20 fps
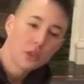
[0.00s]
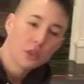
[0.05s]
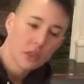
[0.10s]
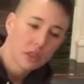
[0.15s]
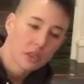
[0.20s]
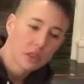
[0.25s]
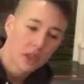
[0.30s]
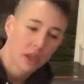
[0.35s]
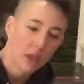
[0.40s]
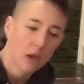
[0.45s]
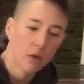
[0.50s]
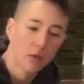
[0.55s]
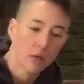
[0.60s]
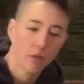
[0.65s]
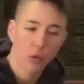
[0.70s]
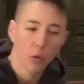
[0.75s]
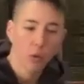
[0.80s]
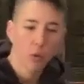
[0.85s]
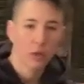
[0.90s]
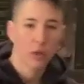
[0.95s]
Chest can't
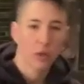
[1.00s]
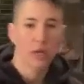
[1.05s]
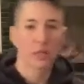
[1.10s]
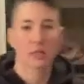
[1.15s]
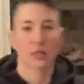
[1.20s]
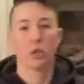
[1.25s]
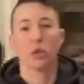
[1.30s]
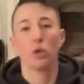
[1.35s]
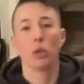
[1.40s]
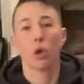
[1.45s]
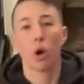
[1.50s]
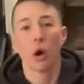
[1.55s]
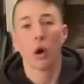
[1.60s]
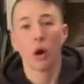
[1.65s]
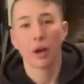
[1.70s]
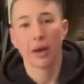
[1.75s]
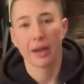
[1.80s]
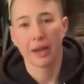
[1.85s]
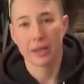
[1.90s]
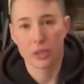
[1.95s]
come forward as
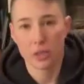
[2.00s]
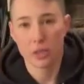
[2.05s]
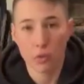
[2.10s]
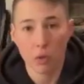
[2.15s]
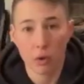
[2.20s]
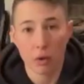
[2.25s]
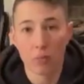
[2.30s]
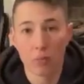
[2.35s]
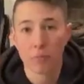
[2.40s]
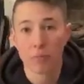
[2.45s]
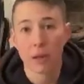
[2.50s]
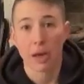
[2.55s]
long as you are